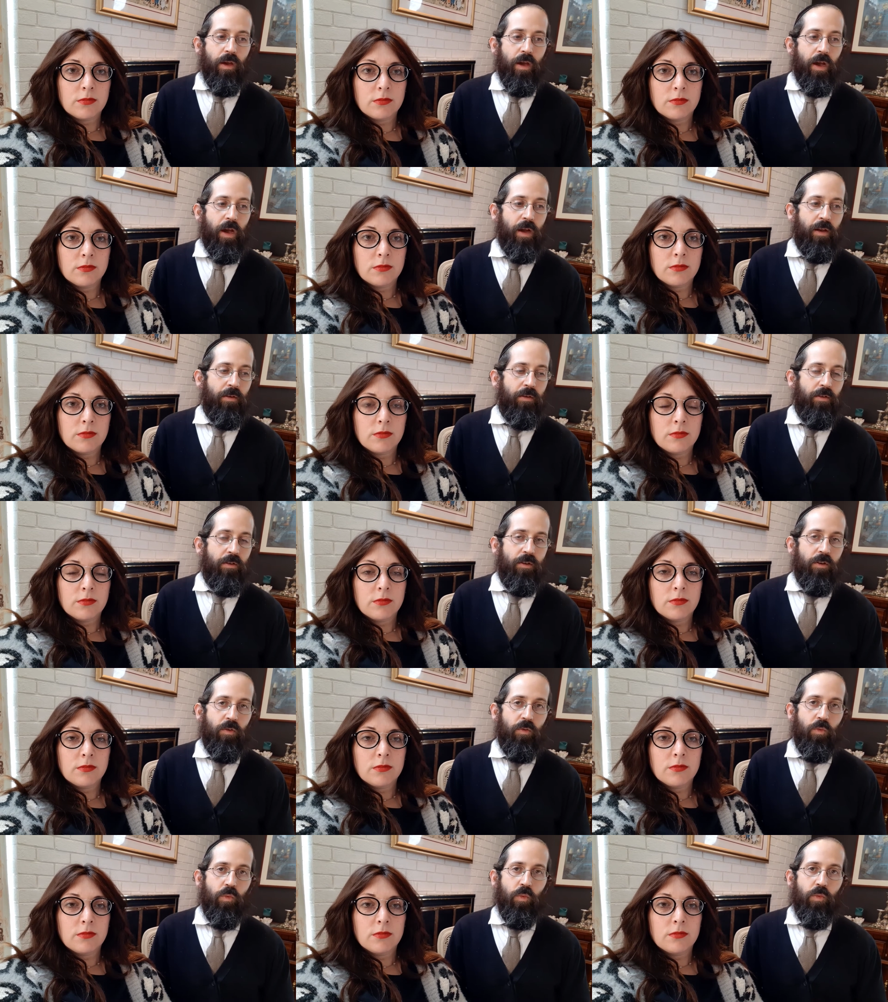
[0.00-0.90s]
Speaker 1: And, you
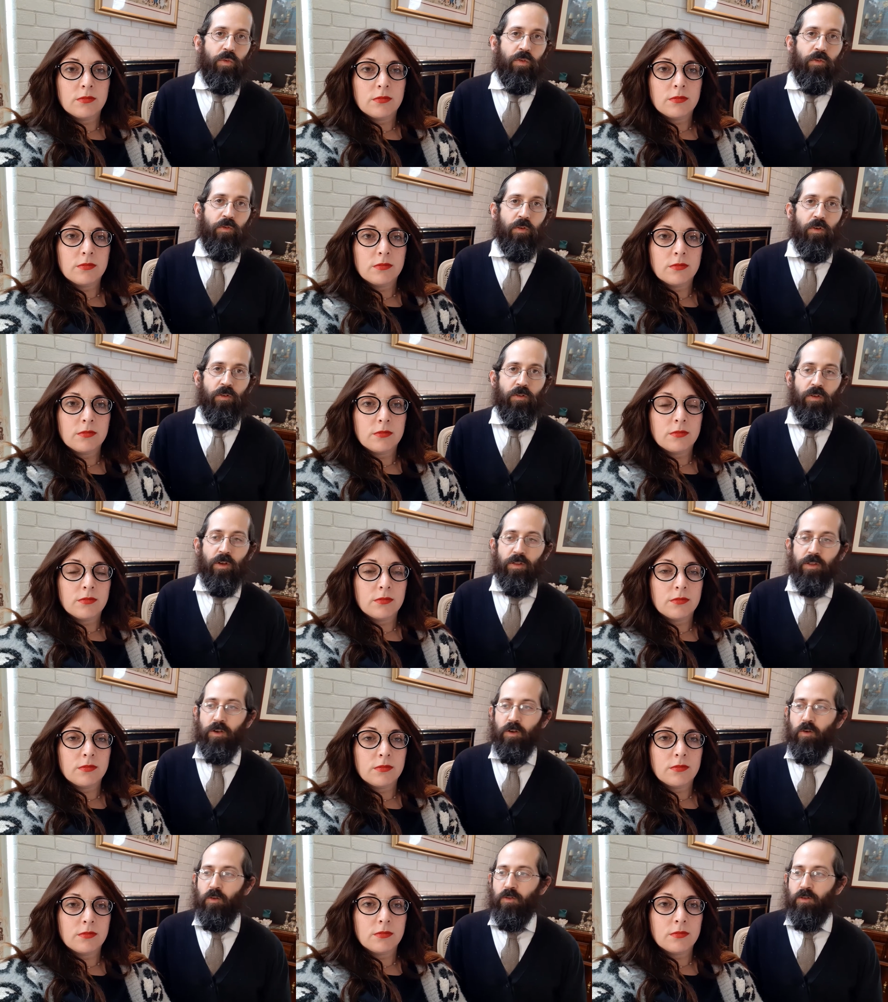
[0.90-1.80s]
know, the first thought
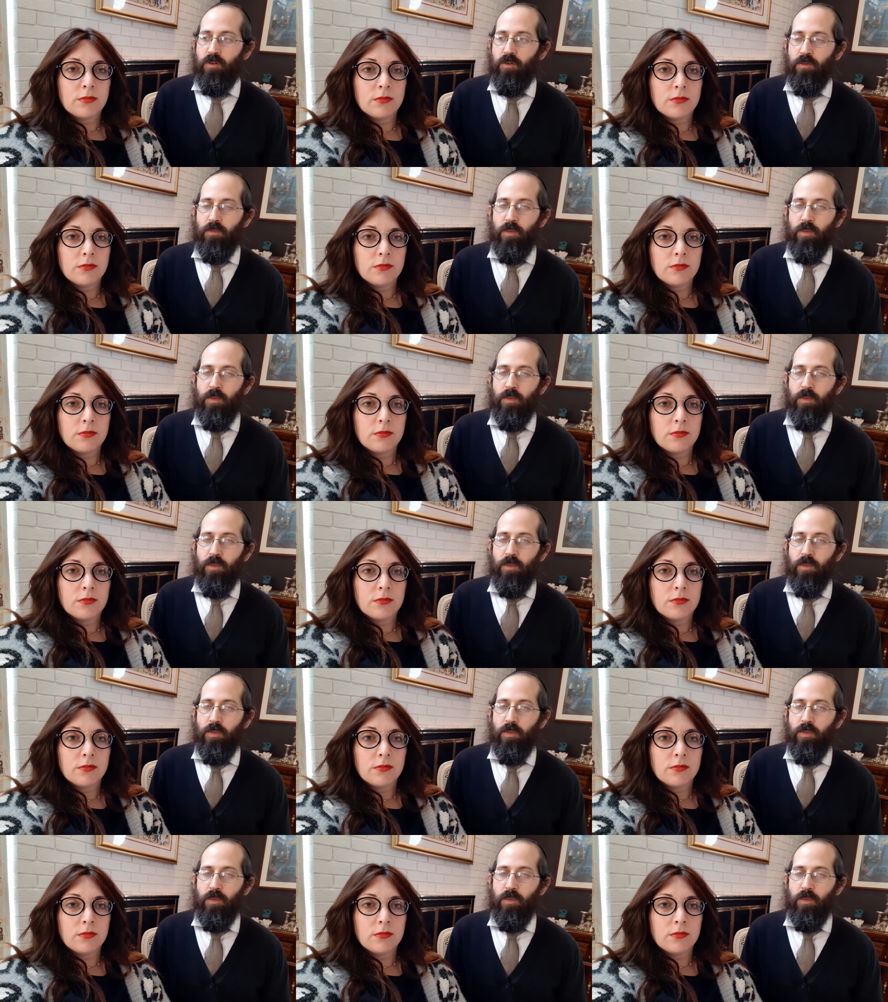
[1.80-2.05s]
that goes in your